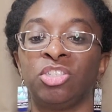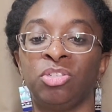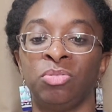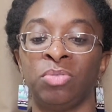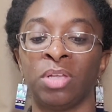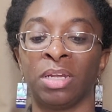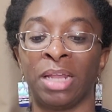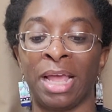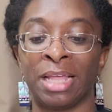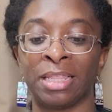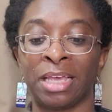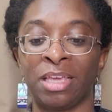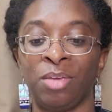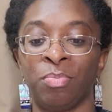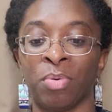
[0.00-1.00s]
to the
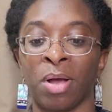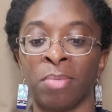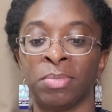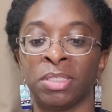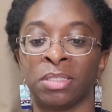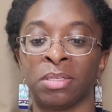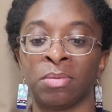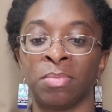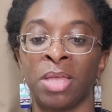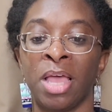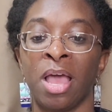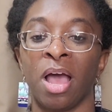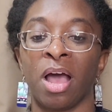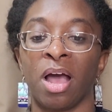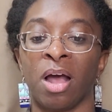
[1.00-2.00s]
land that he promised them
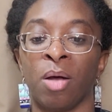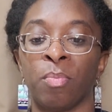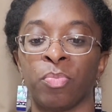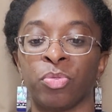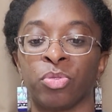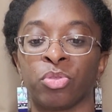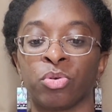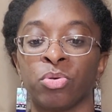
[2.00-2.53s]
um,